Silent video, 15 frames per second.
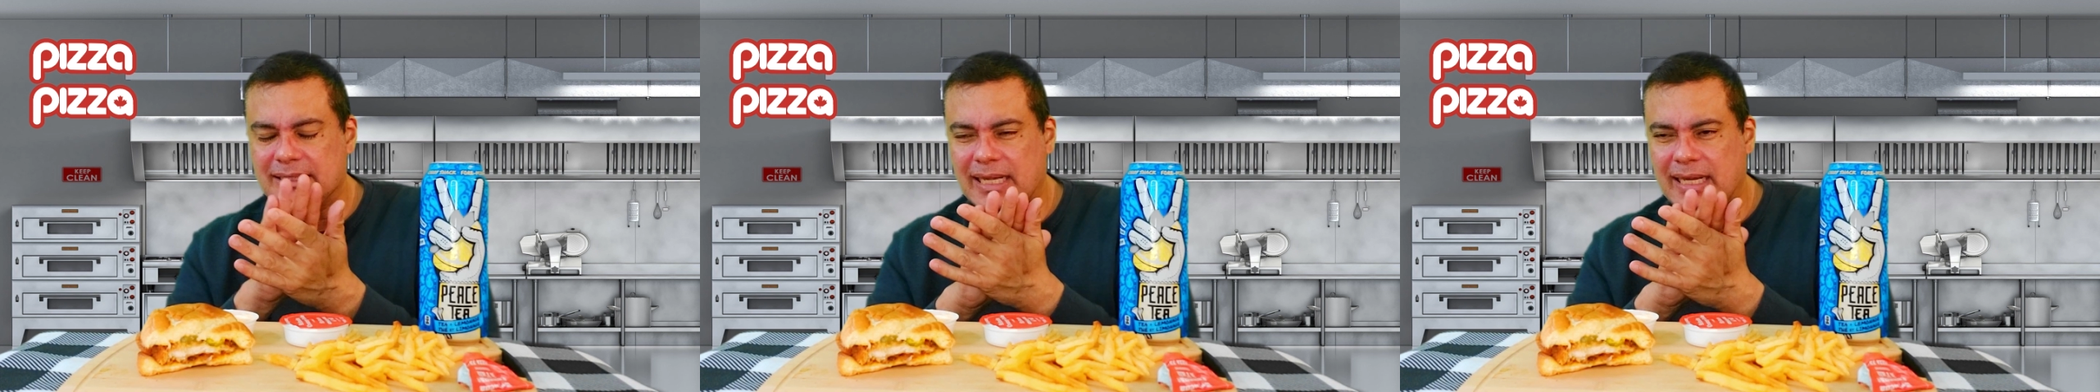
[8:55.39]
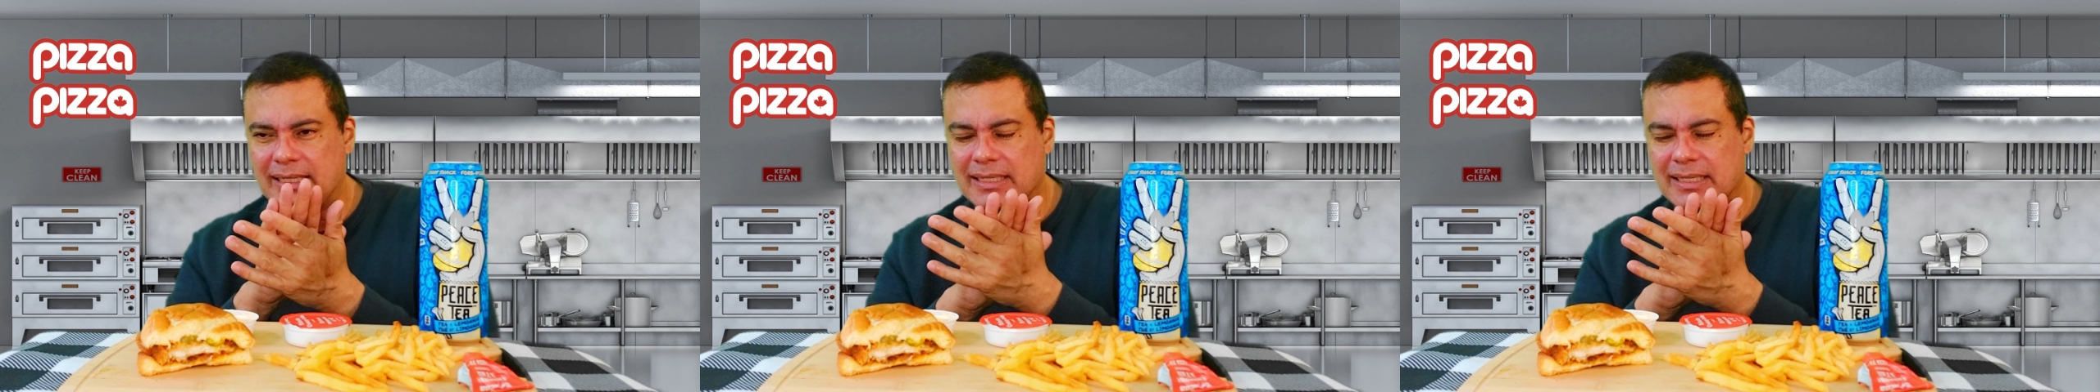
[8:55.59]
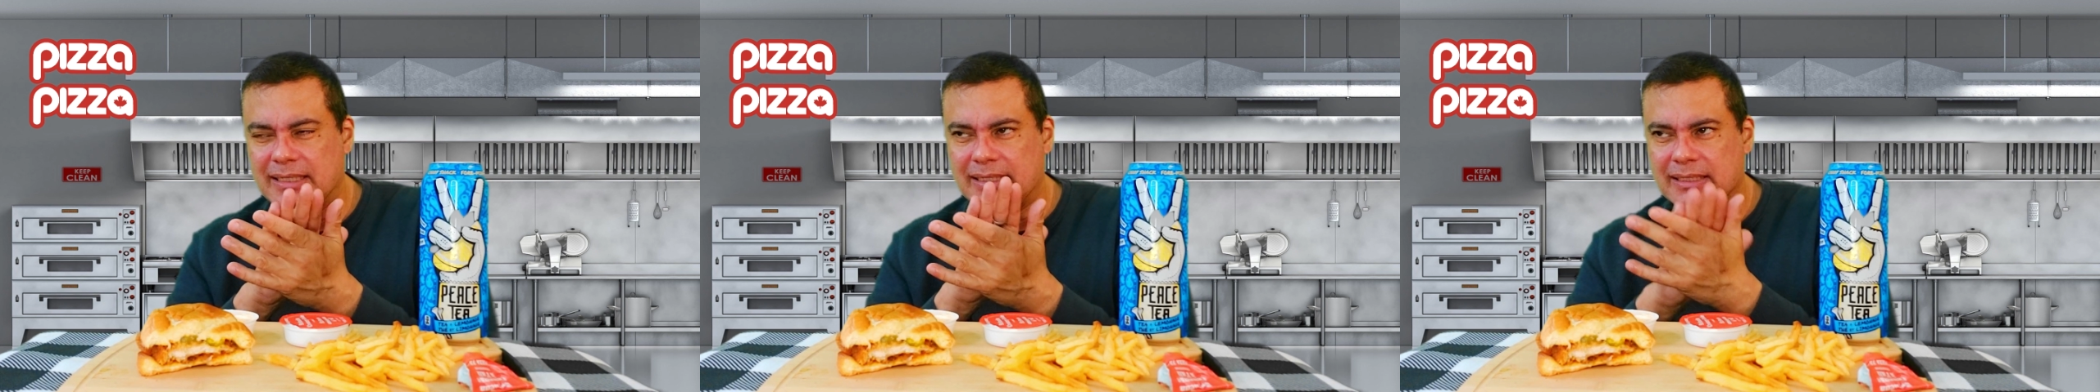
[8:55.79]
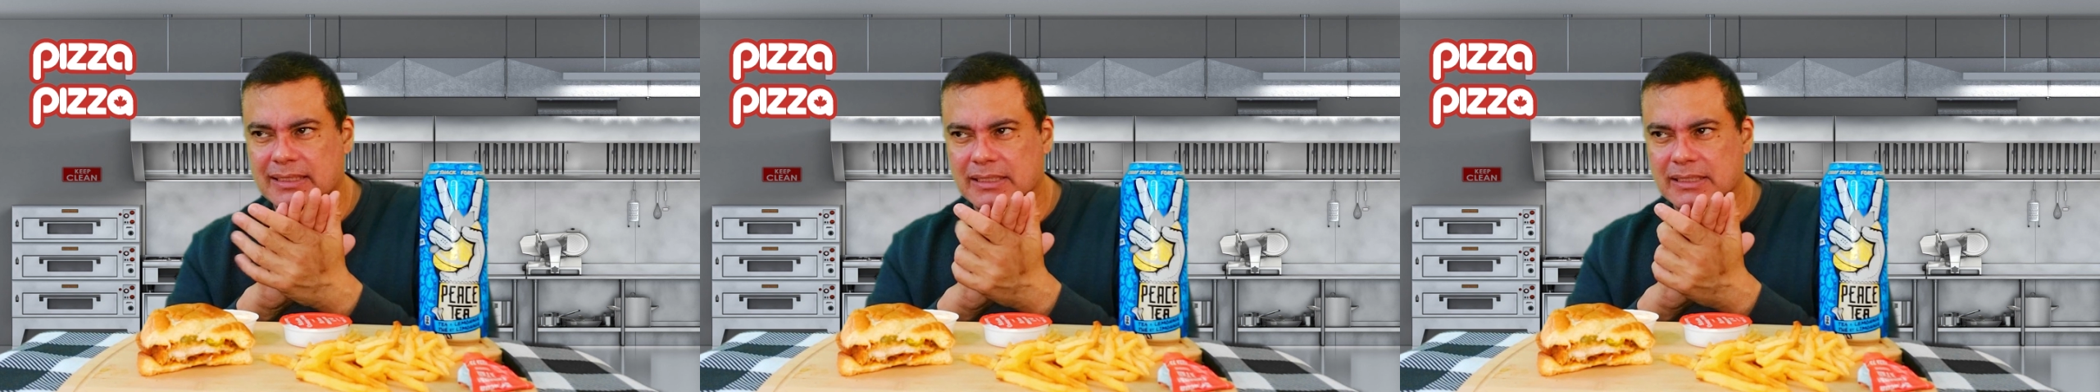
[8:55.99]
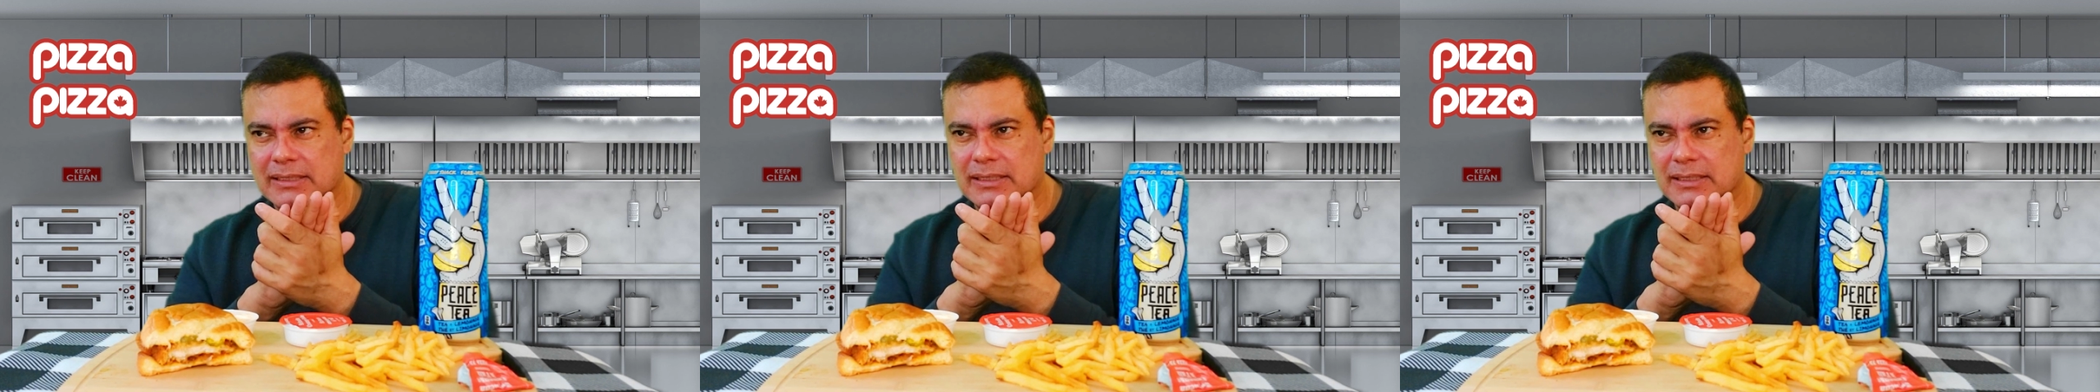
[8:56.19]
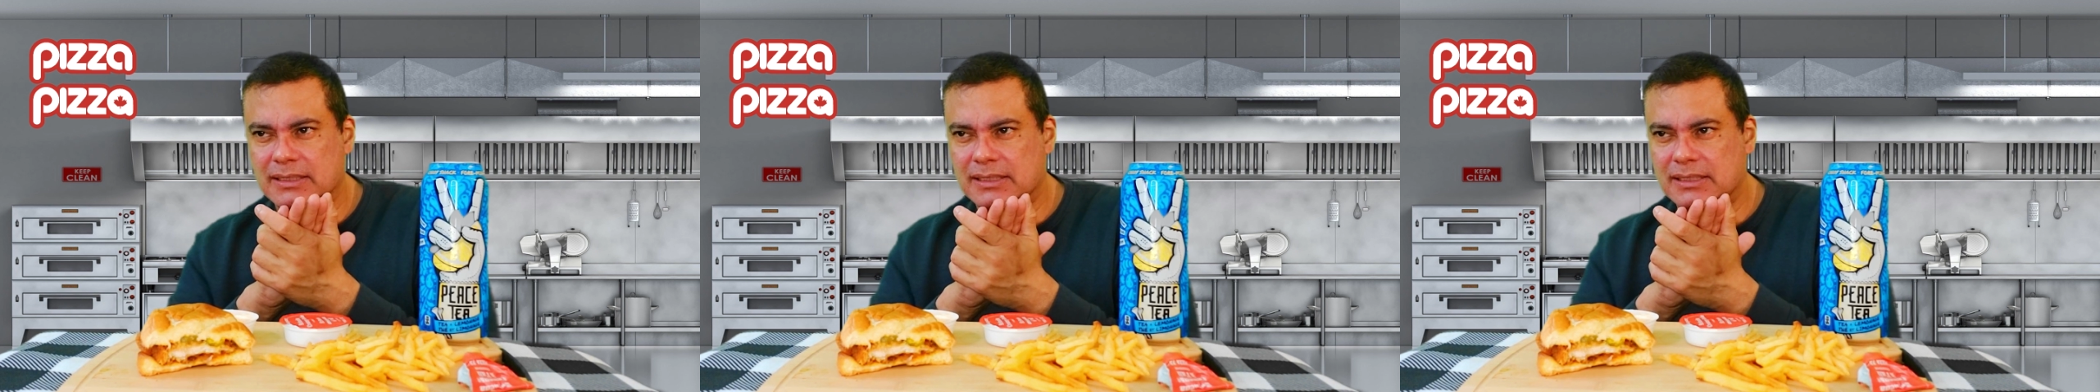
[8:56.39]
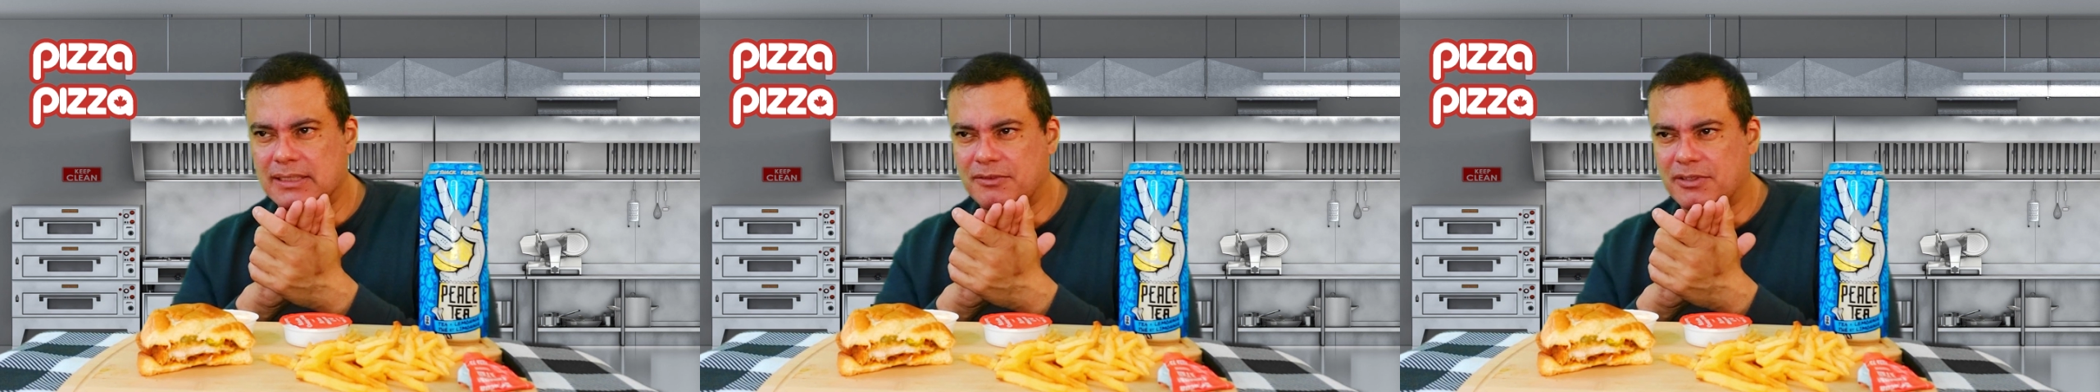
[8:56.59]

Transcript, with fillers: I think this is a